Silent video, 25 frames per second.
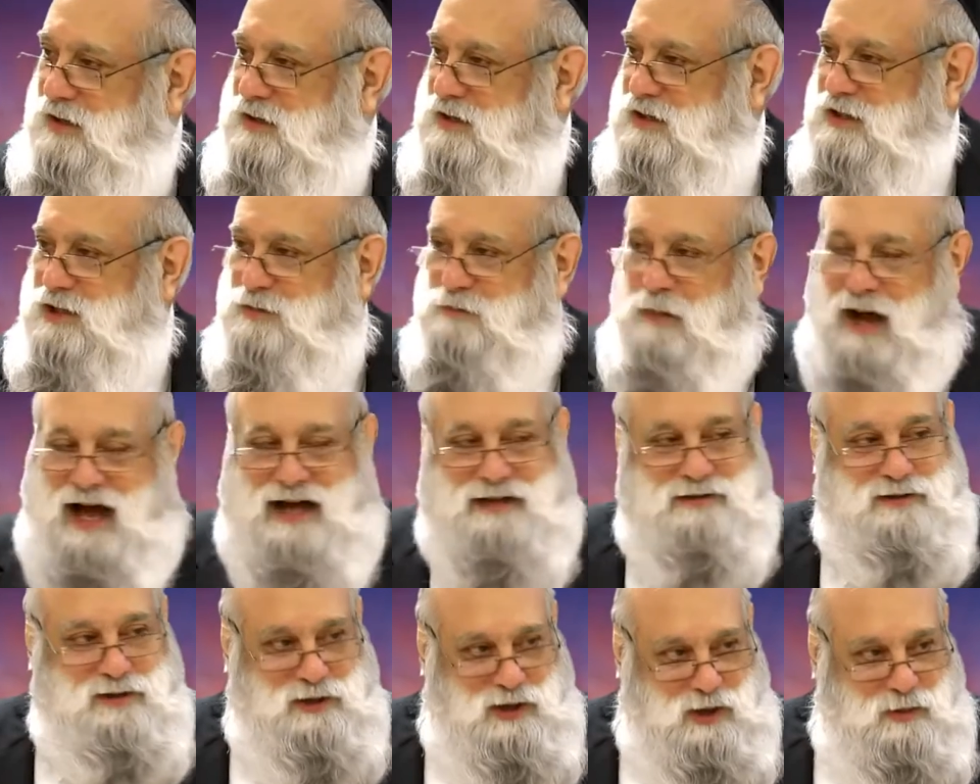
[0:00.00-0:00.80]
on the
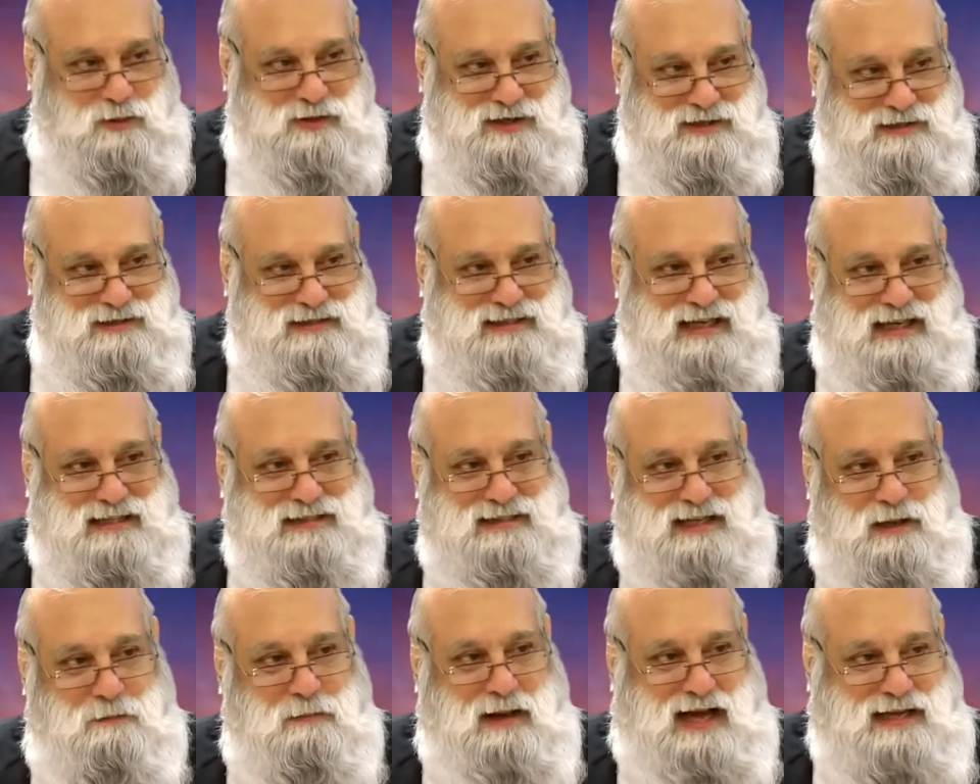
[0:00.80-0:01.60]
spot, you know what he
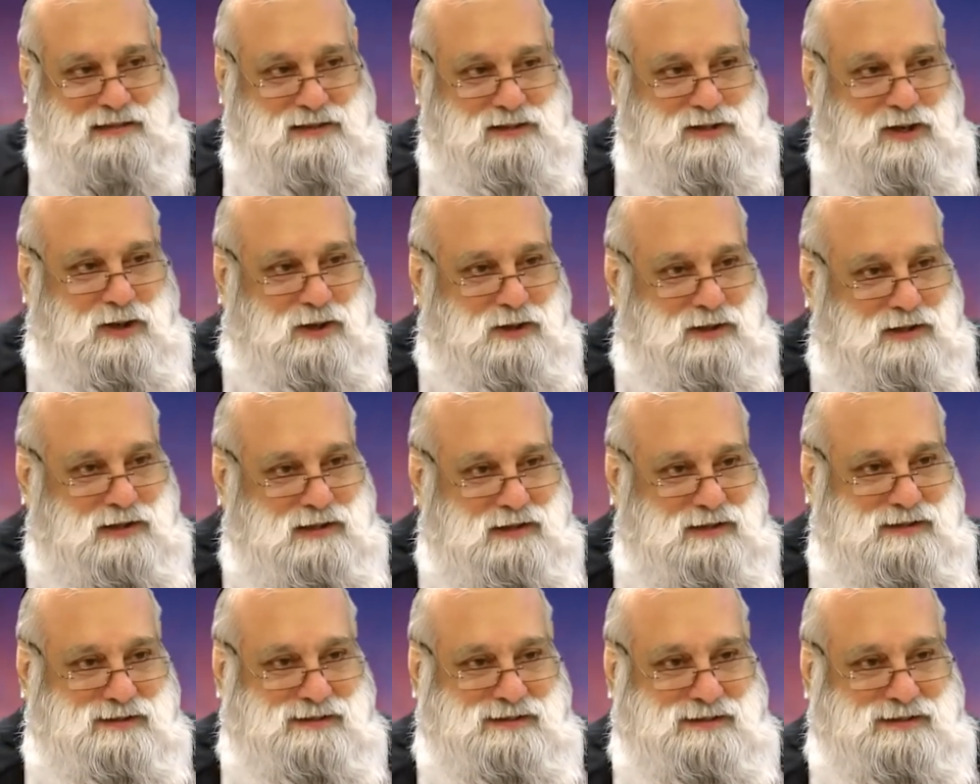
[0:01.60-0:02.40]
says a baskol
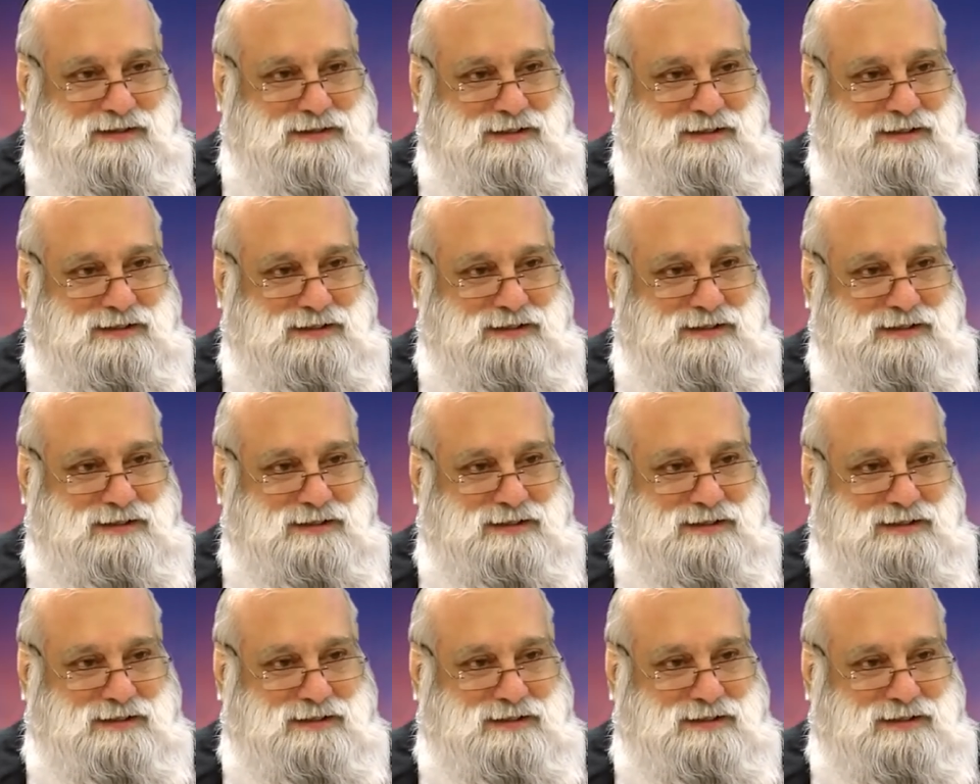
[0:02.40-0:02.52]
is?